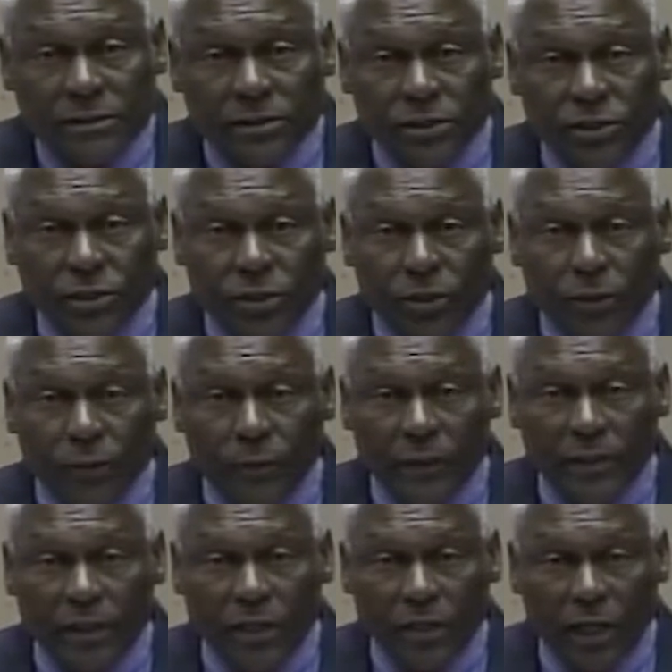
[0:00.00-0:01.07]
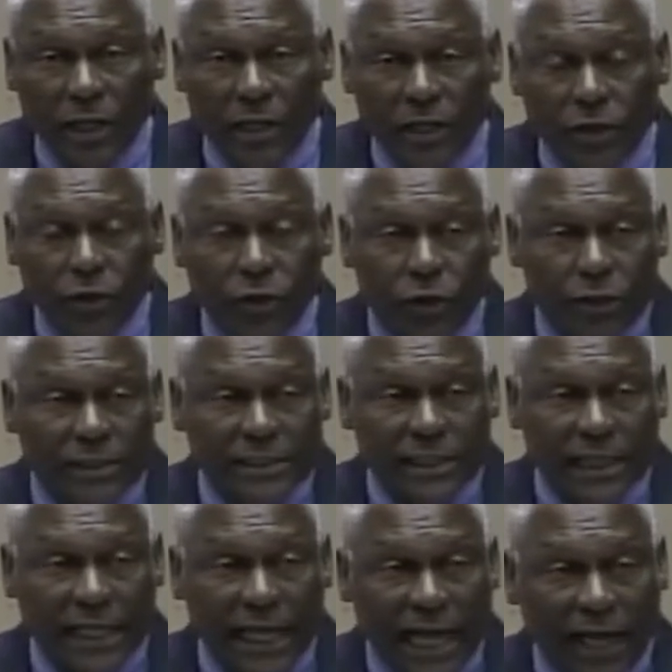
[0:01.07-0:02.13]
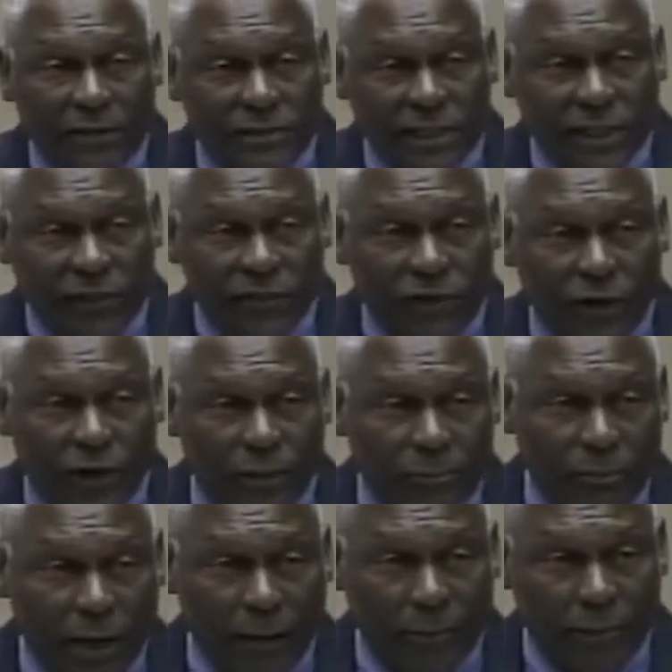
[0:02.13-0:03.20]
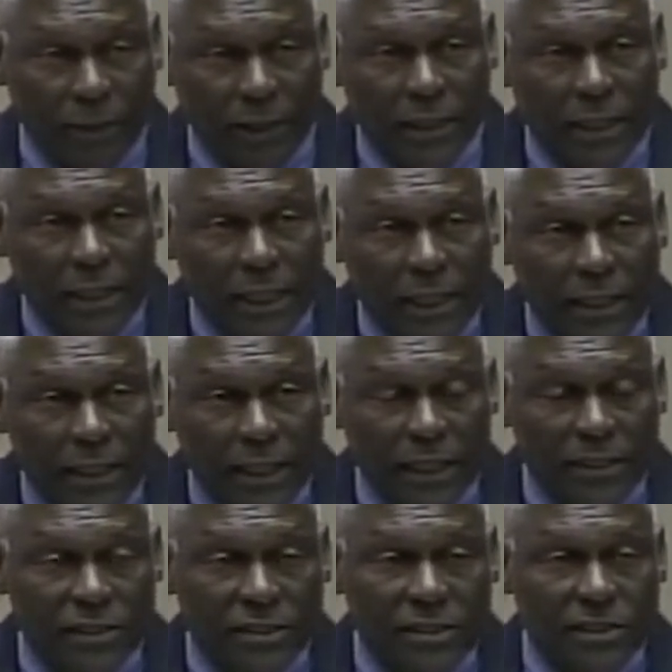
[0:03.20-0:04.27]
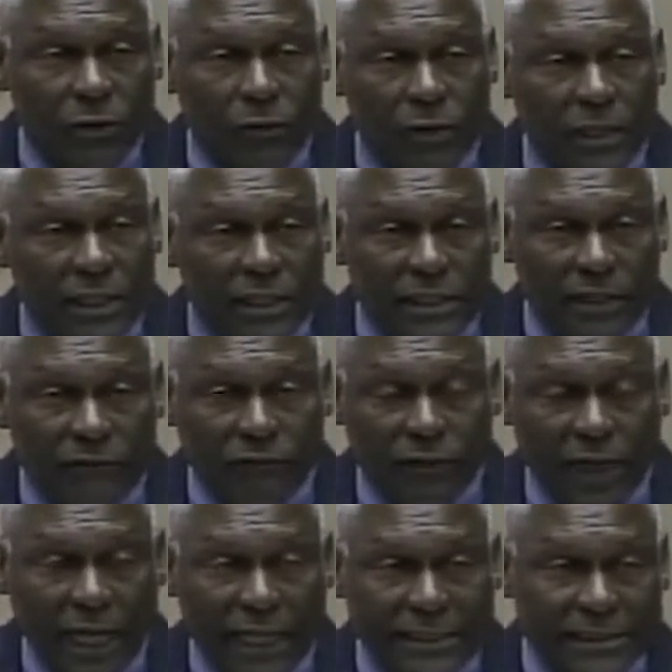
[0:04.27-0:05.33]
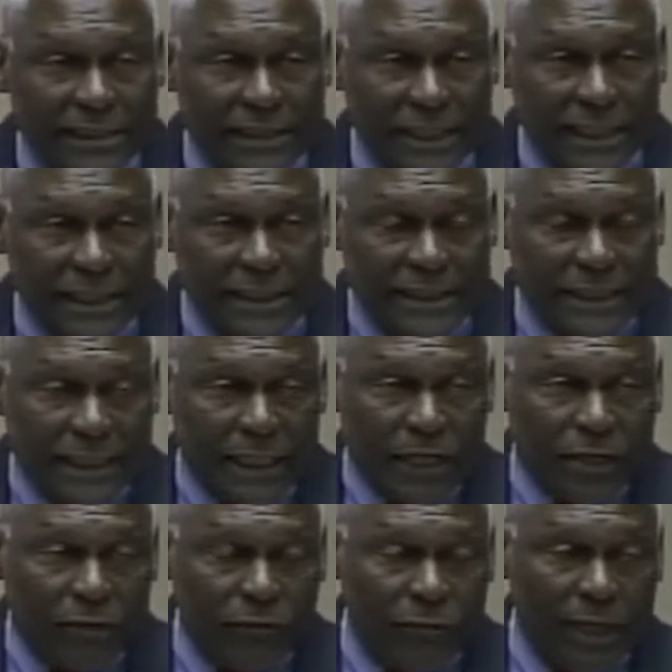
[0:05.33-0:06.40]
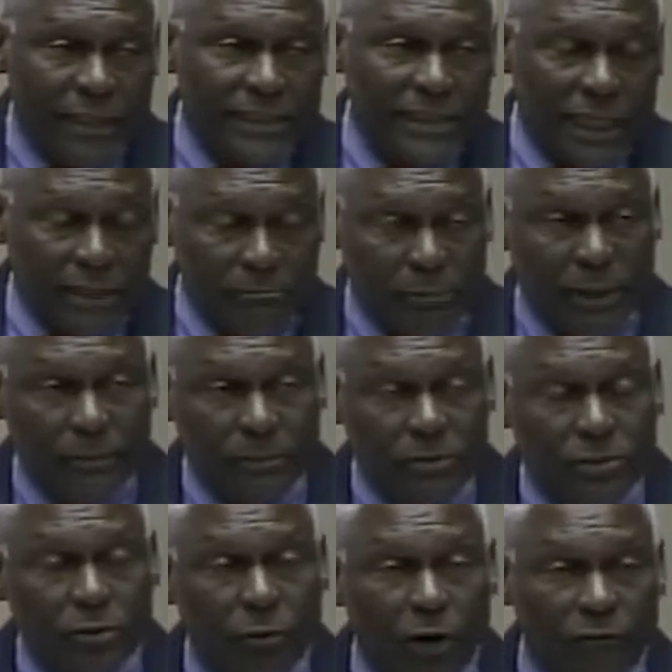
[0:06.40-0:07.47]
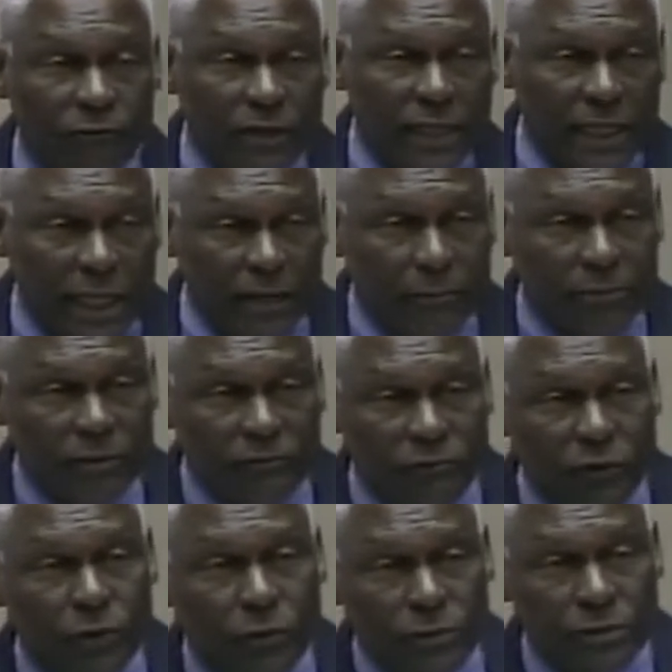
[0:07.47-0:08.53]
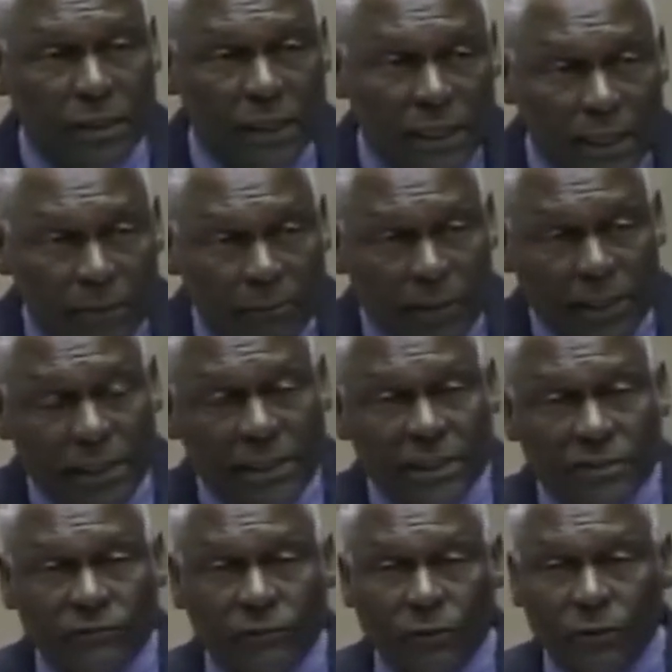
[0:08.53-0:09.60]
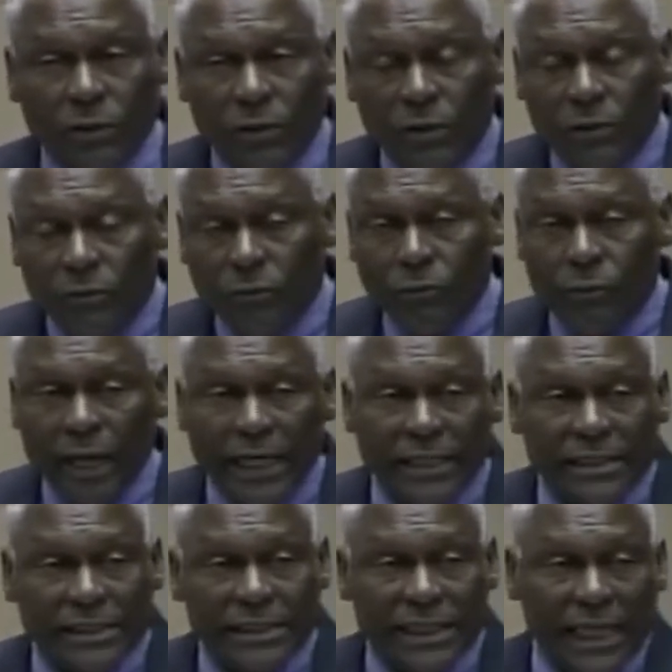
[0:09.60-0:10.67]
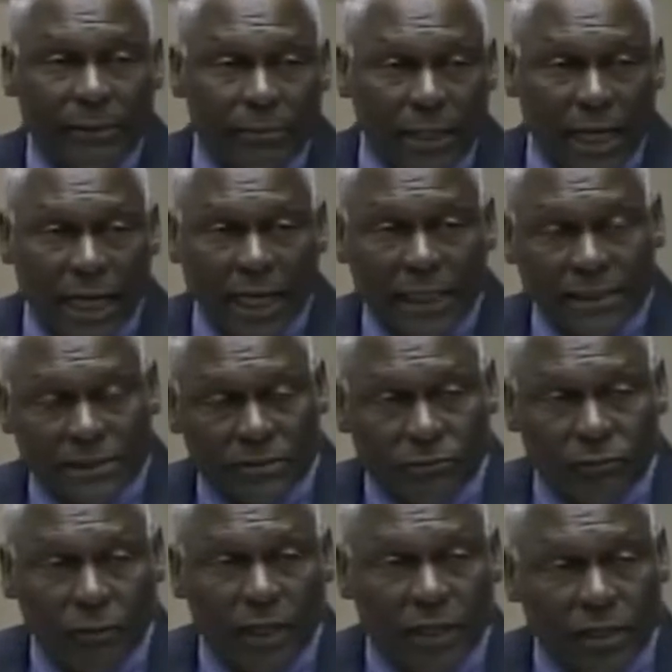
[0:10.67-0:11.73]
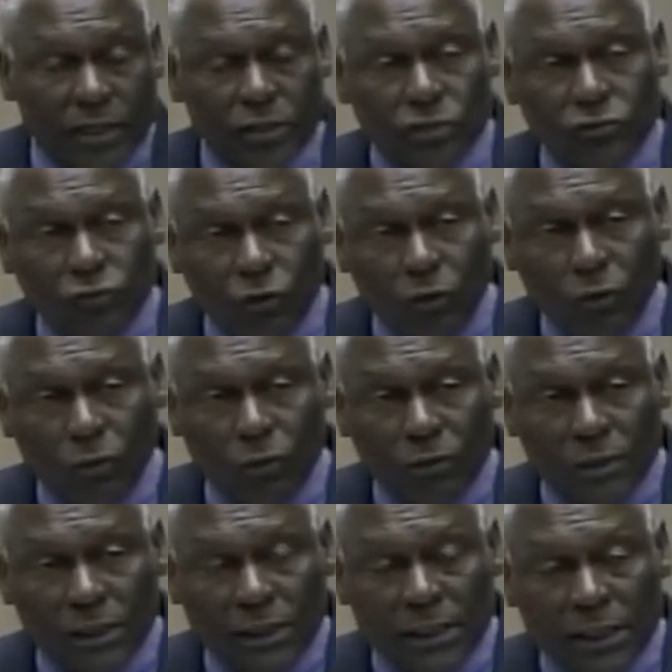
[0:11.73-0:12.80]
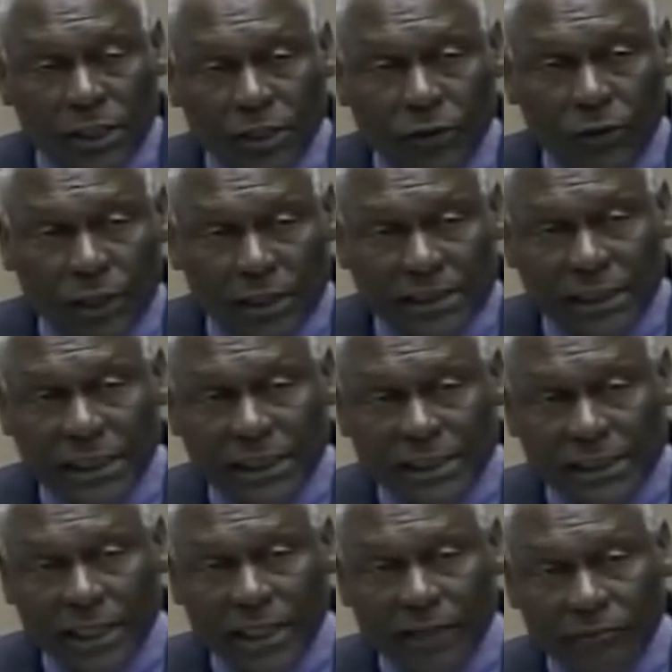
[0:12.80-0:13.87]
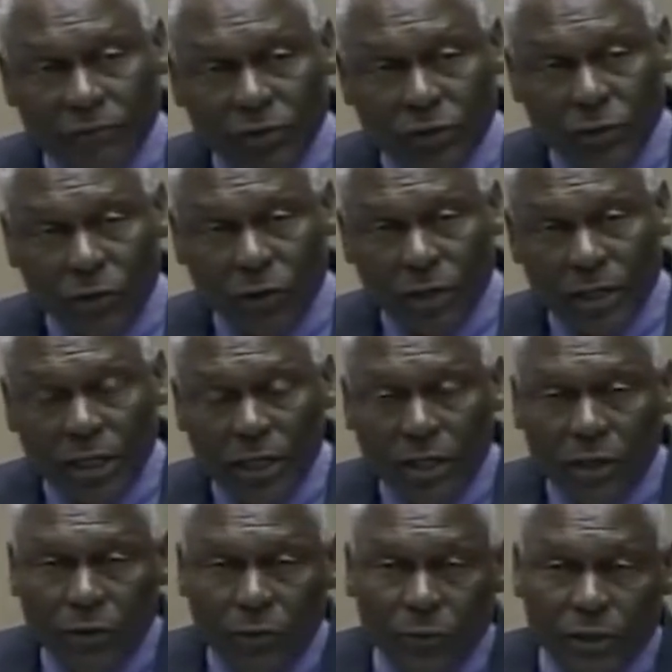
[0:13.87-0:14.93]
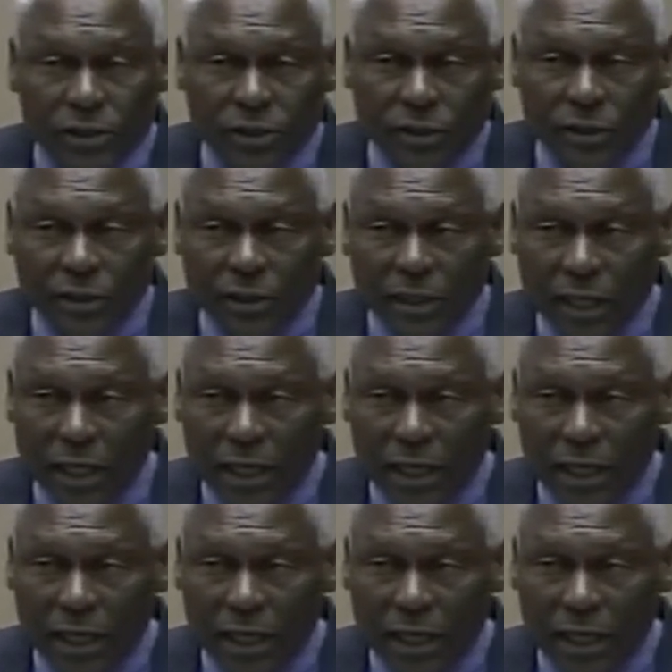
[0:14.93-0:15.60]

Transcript: to do with a New York City Housing Authority property. It's totally different entities, and people do often get them confused, but this is for rent-stabilized, rent-controlled units in the city of New York, which has